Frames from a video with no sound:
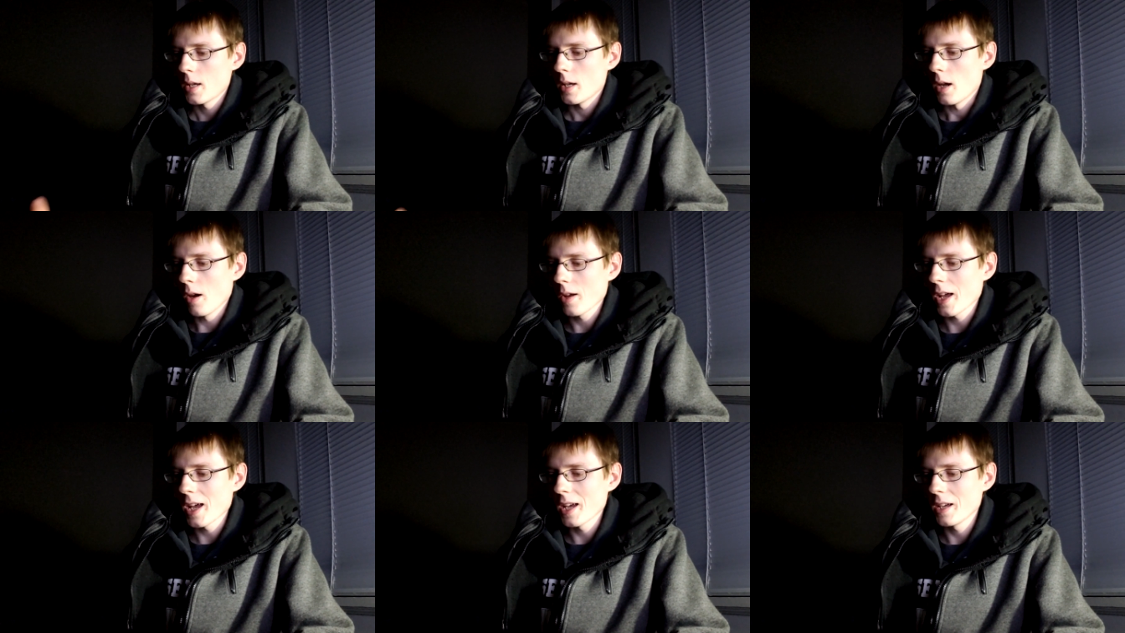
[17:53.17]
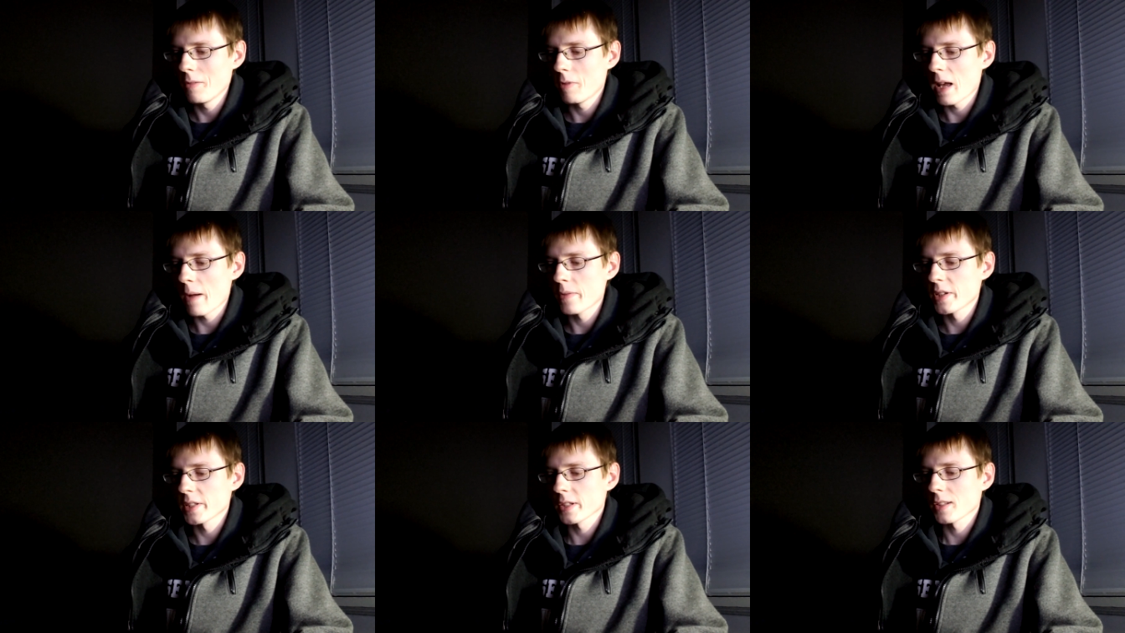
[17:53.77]
Okay, we have
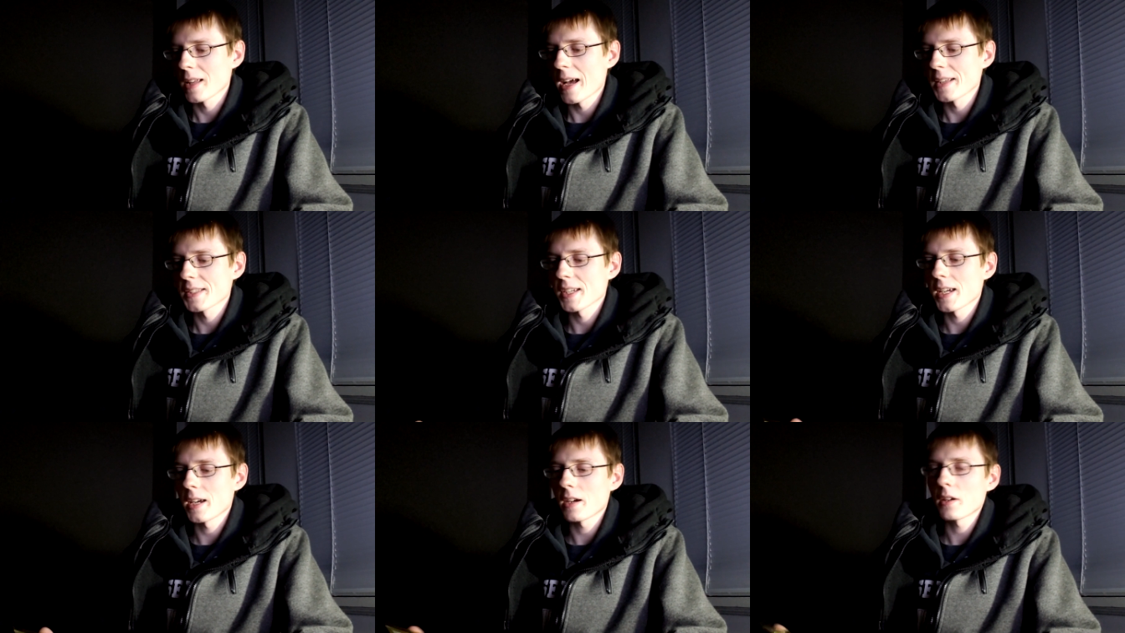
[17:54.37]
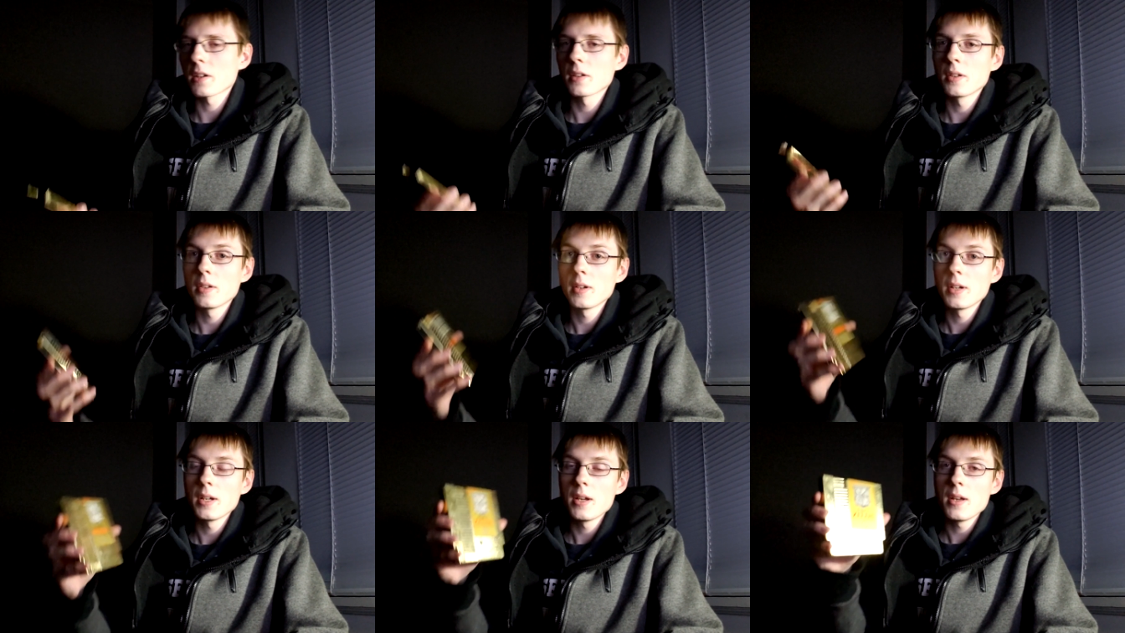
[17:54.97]
another classic here.
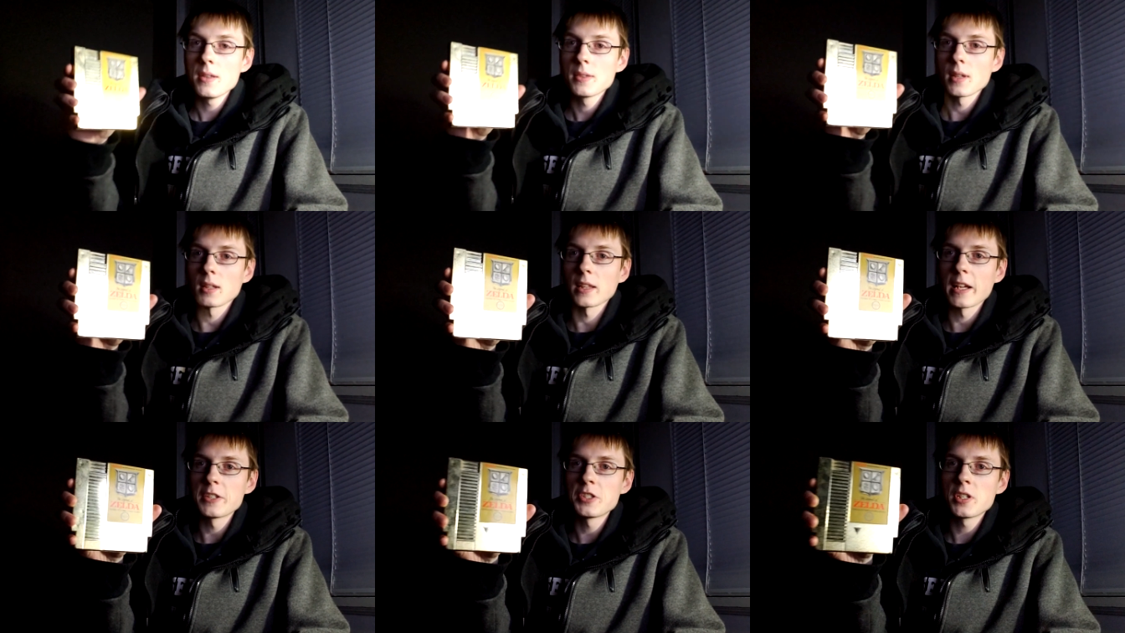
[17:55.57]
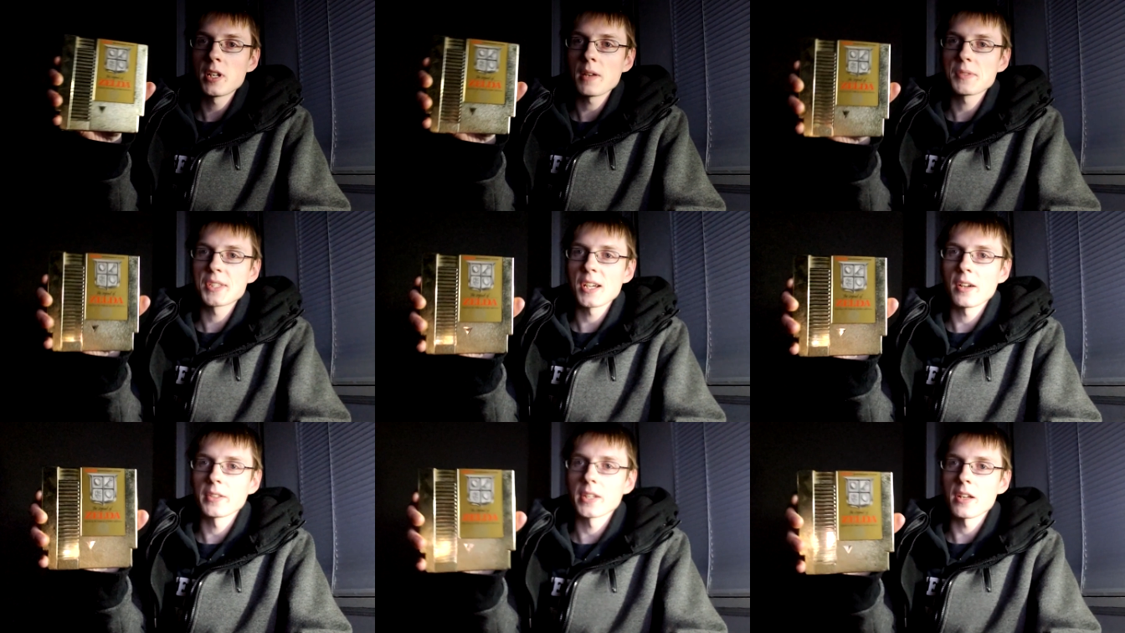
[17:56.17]
The Legend of
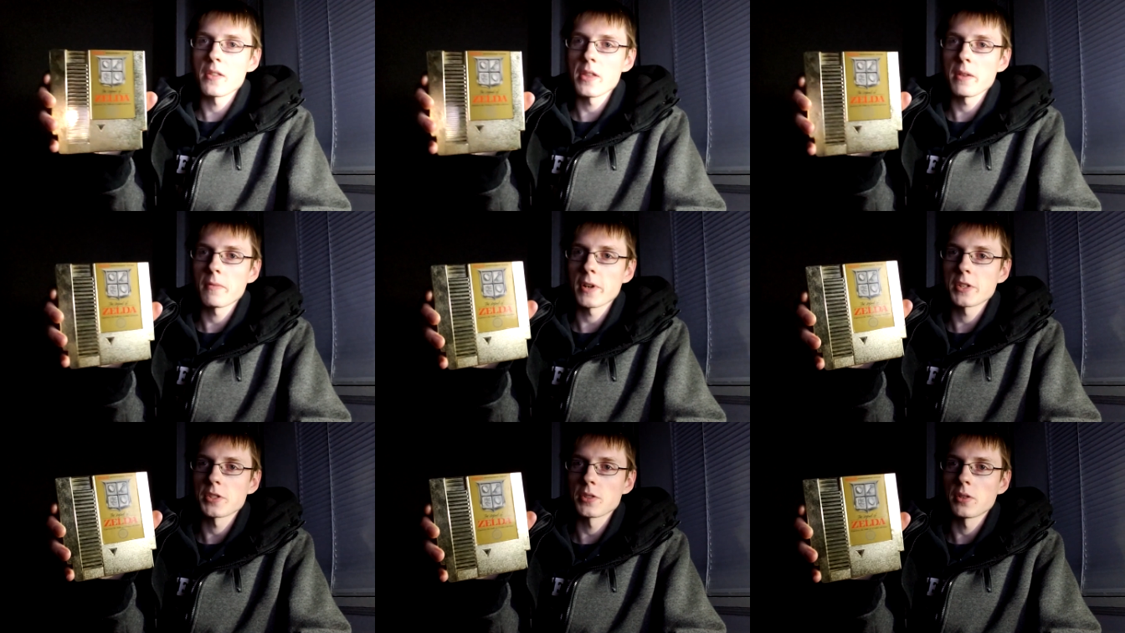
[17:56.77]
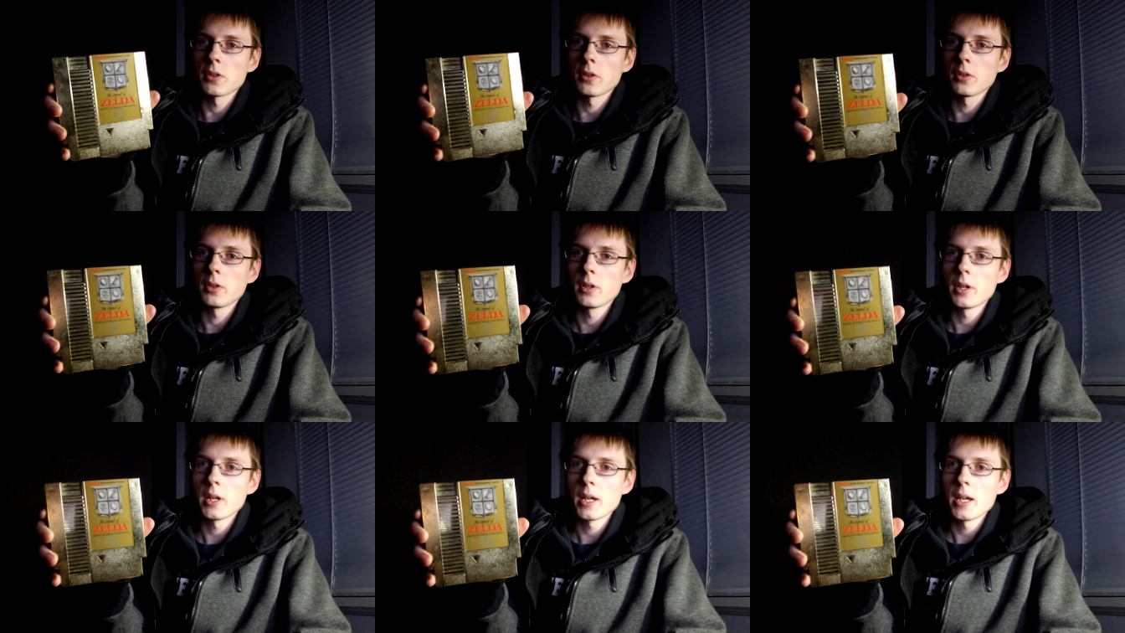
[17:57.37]
Zelda, the original.
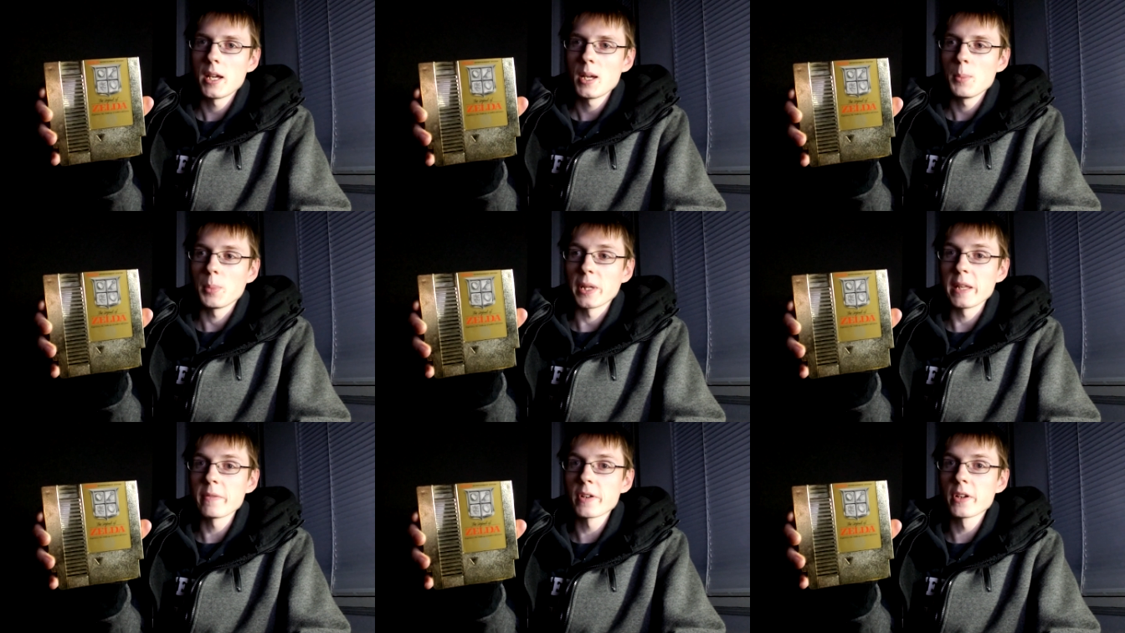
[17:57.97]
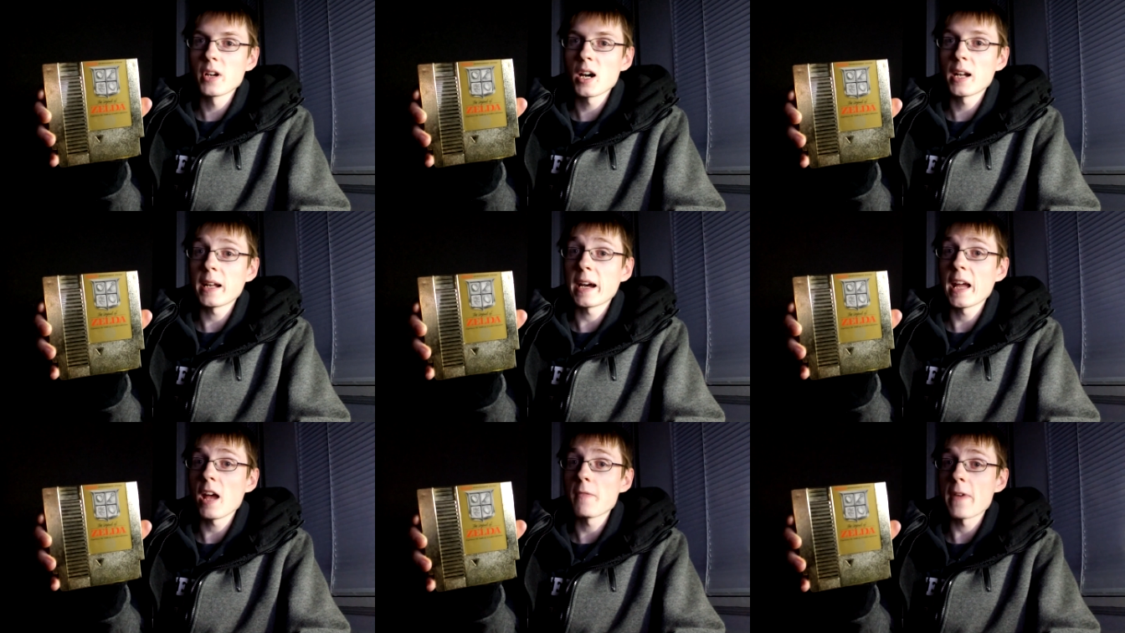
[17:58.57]
Believe it or not,
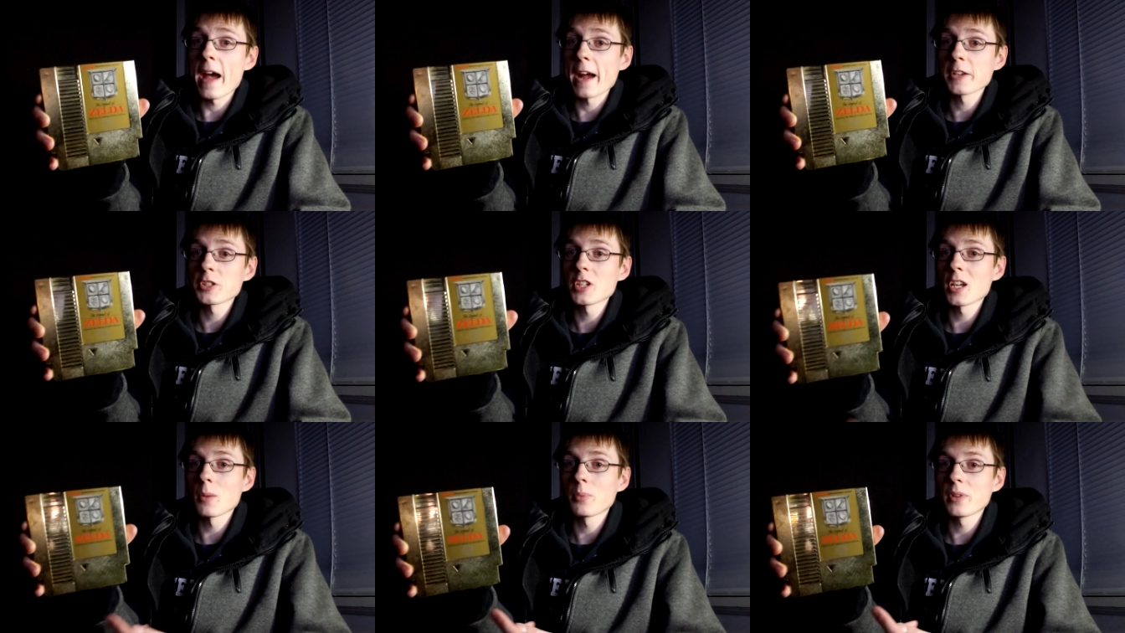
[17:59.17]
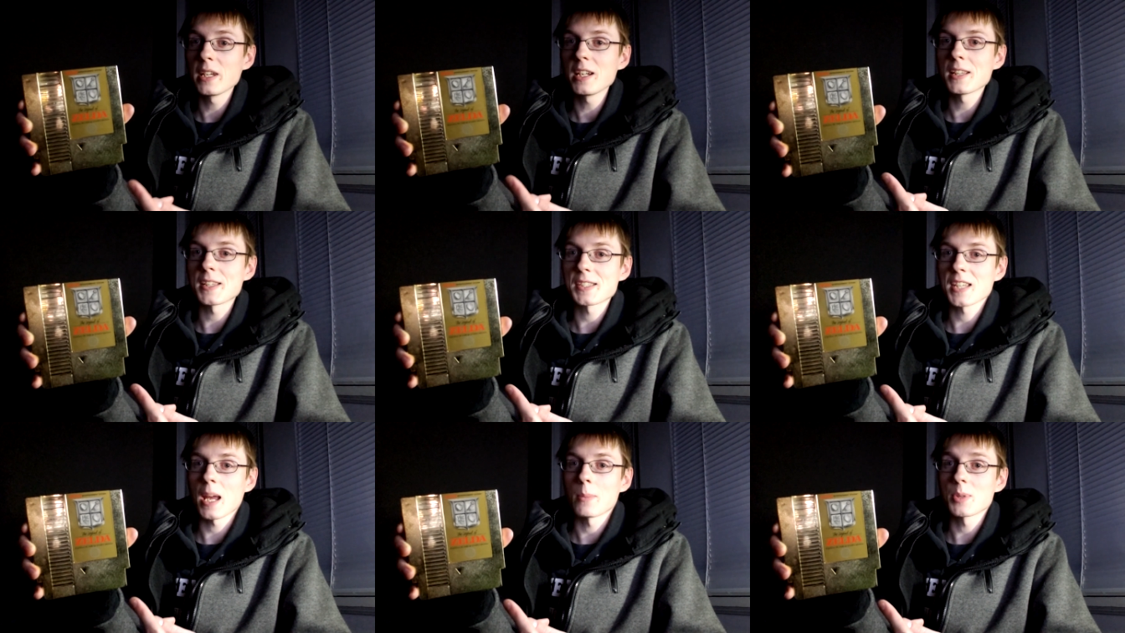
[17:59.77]
I have actually completed
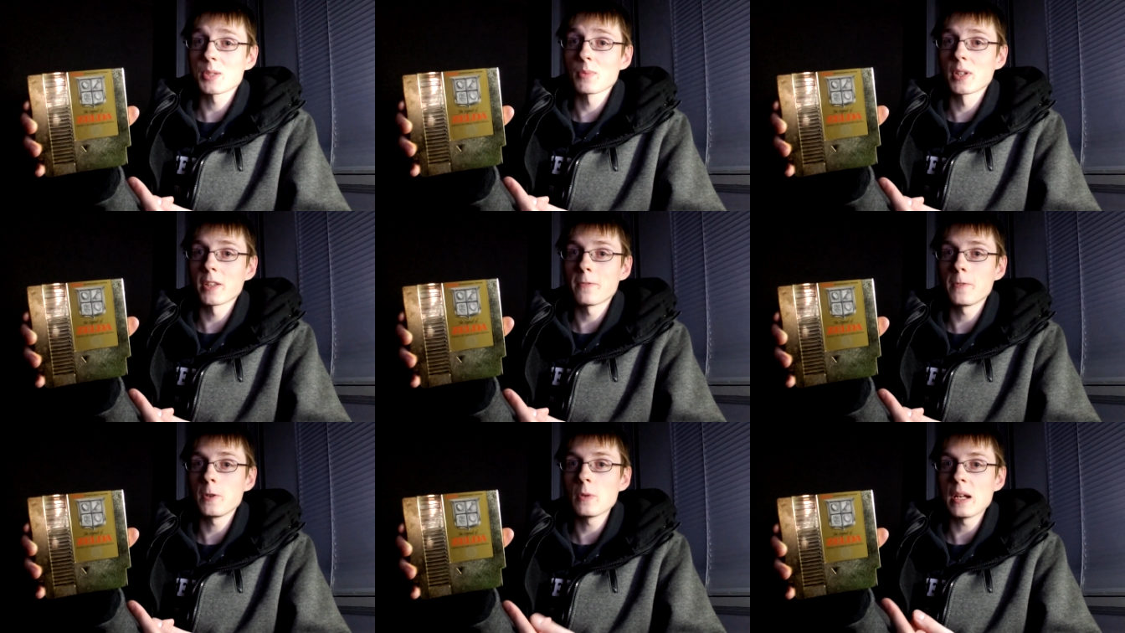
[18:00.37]
this game. This is one of the few